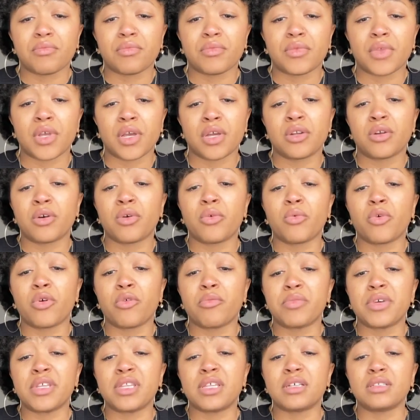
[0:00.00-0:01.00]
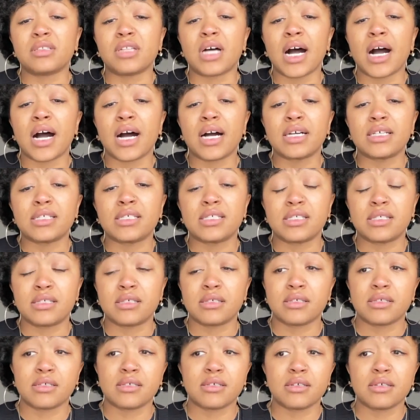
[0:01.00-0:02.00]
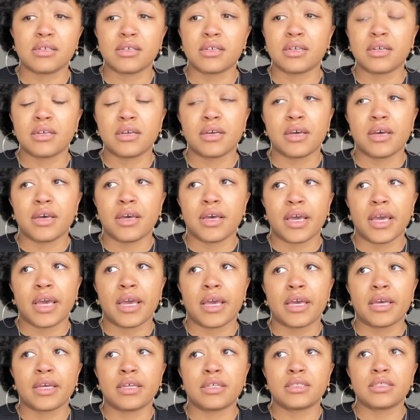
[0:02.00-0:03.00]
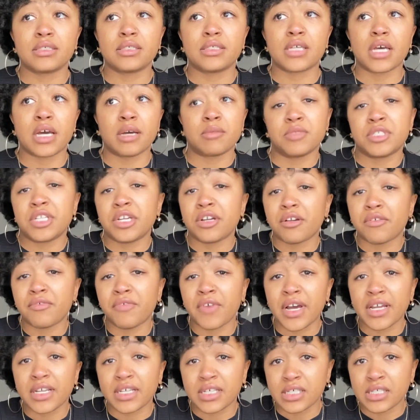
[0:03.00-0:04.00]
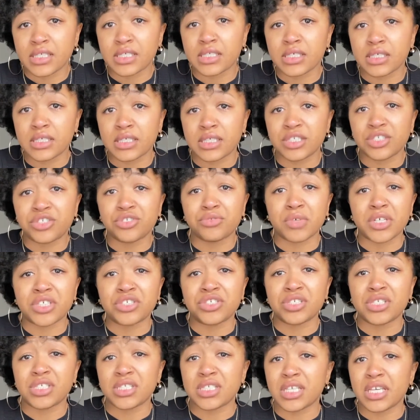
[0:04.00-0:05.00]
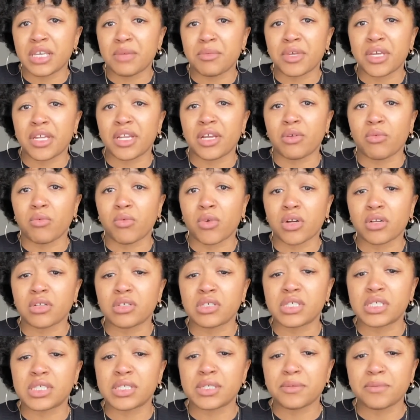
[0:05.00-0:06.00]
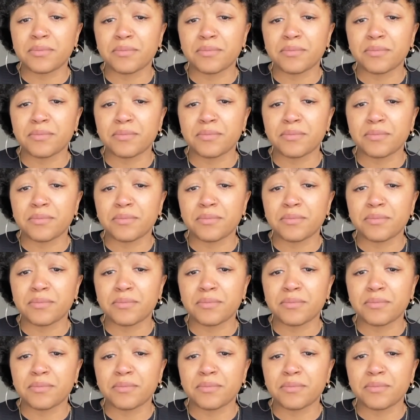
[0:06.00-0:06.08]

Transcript: I know it won't be the last, and I'm terrified because the situations keep getting worse.